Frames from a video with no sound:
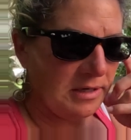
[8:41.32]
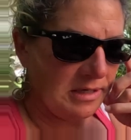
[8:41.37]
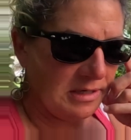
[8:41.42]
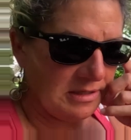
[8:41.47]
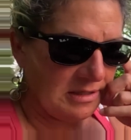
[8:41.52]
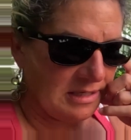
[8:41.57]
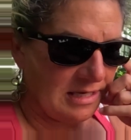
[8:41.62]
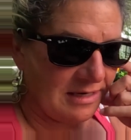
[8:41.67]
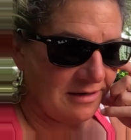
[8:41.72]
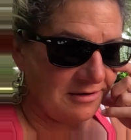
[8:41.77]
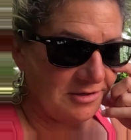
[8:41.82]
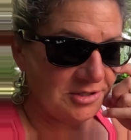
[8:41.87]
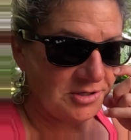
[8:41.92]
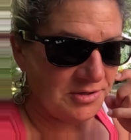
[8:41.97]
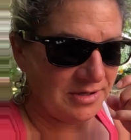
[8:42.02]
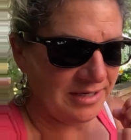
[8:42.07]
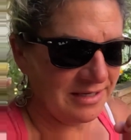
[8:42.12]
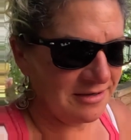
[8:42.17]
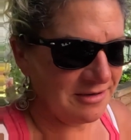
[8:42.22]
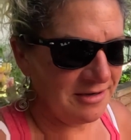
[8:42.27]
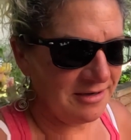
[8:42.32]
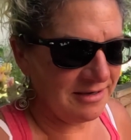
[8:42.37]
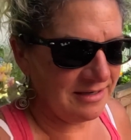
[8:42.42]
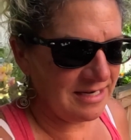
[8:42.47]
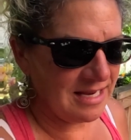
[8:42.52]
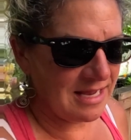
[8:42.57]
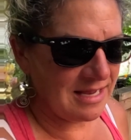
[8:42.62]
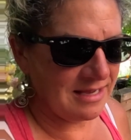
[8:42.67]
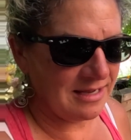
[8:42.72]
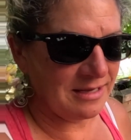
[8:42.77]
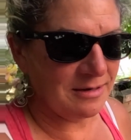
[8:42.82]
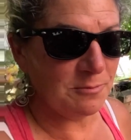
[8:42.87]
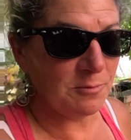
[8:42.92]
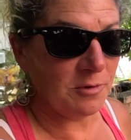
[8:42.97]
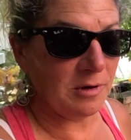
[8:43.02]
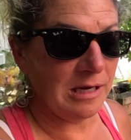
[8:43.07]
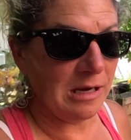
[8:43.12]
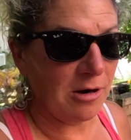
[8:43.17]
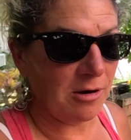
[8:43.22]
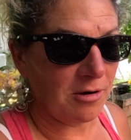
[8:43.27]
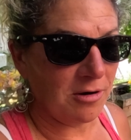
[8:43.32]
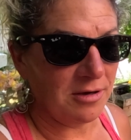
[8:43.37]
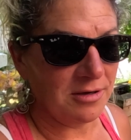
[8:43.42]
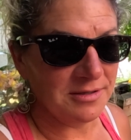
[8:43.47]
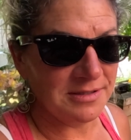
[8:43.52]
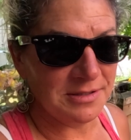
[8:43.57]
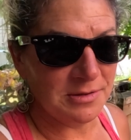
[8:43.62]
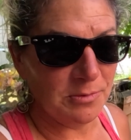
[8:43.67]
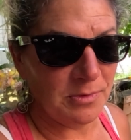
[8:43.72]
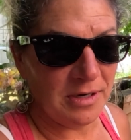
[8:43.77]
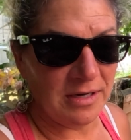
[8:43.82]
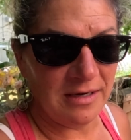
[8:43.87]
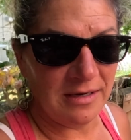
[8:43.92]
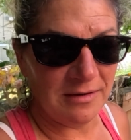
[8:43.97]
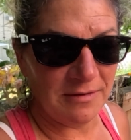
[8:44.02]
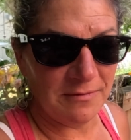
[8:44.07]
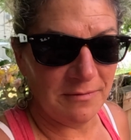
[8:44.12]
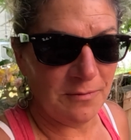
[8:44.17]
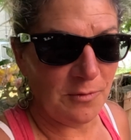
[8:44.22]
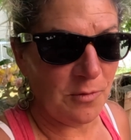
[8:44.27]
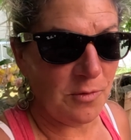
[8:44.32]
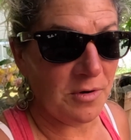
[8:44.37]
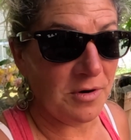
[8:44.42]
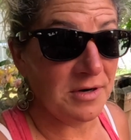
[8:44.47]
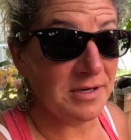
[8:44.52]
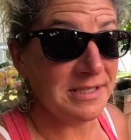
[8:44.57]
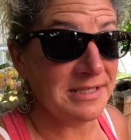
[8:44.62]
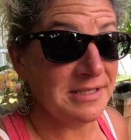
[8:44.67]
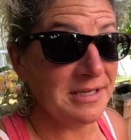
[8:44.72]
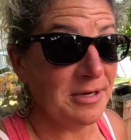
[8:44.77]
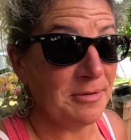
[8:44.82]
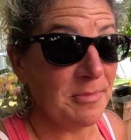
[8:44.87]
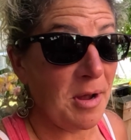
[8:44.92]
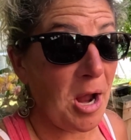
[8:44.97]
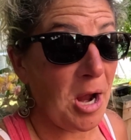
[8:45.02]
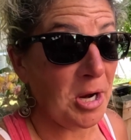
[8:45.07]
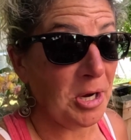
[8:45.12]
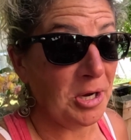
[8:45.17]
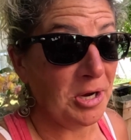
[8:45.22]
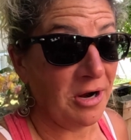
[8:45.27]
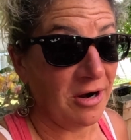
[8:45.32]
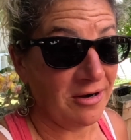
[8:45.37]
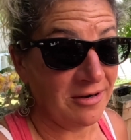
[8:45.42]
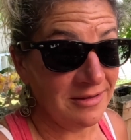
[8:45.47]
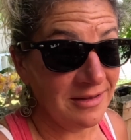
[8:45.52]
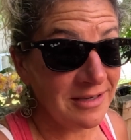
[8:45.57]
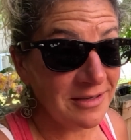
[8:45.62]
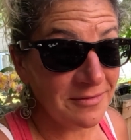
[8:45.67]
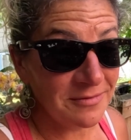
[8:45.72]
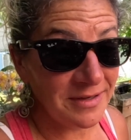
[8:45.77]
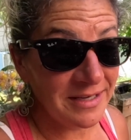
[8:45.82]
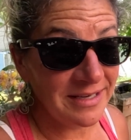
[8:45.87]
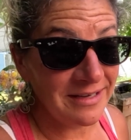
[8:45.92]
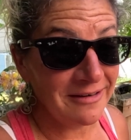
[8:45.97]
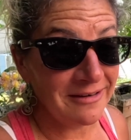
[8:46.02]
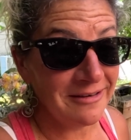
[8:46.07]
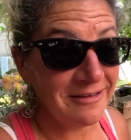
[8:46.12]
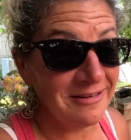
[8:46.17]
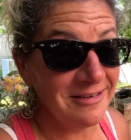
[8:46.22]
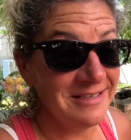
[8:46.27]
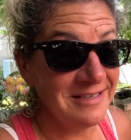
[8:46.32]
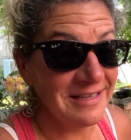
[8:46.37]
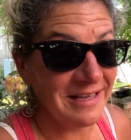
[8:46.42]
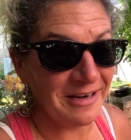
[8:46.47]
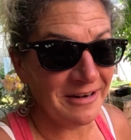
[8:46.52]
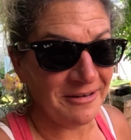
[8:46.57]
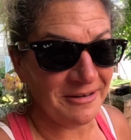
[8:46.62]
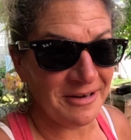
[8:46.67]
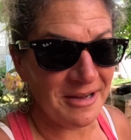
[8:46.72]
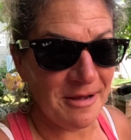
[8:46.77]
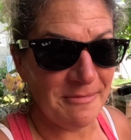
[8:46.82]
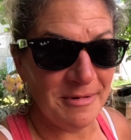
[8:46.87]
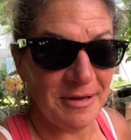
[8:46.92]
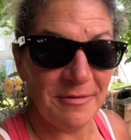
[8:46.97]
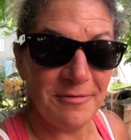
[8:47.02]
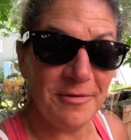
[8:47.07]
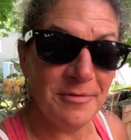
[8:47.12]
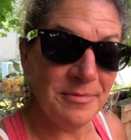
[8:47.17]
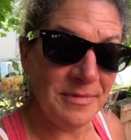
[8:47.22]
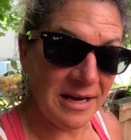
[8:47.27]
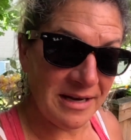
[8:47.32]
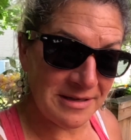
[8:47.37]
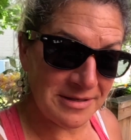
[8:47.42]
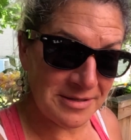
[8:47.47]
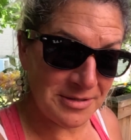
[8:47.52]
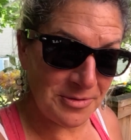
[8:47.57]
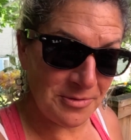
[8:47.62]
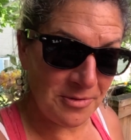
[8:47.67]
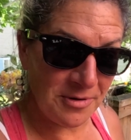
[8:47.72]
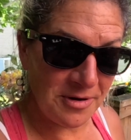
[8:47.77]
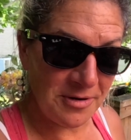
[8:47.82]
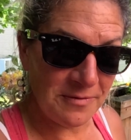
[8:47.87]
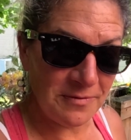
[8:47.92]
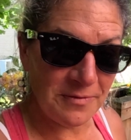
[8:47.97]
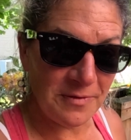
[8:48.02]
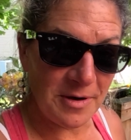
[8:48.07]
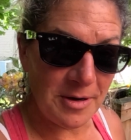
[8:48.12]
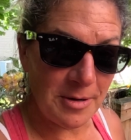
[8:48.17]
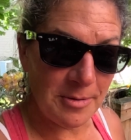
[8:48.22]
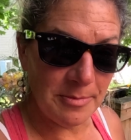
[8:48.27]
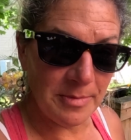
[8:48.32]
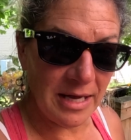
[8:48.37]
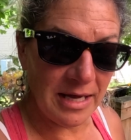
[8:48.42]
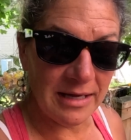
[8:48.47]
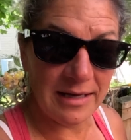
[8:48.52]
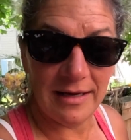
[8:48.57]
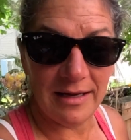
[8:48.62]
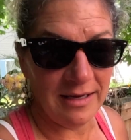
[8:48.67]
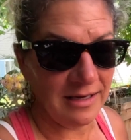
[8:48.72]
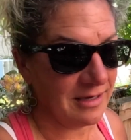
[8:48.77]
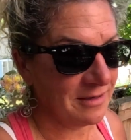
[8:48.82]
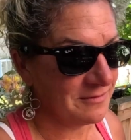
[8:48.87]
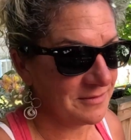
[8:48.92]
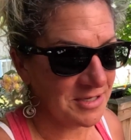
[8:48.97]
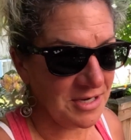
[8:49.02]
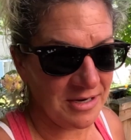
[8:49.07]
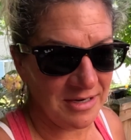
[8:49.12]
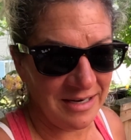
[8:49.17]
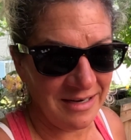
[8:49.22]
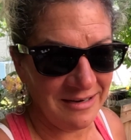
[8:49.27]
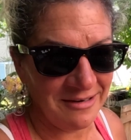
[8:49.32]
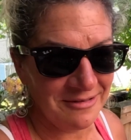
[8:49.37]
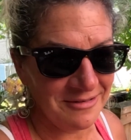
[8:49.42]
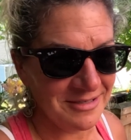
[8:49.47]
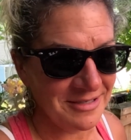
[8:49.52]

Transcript: gonna get our drink on and we are also waiting for some garlic fingers that are coming from next door from King of Donair.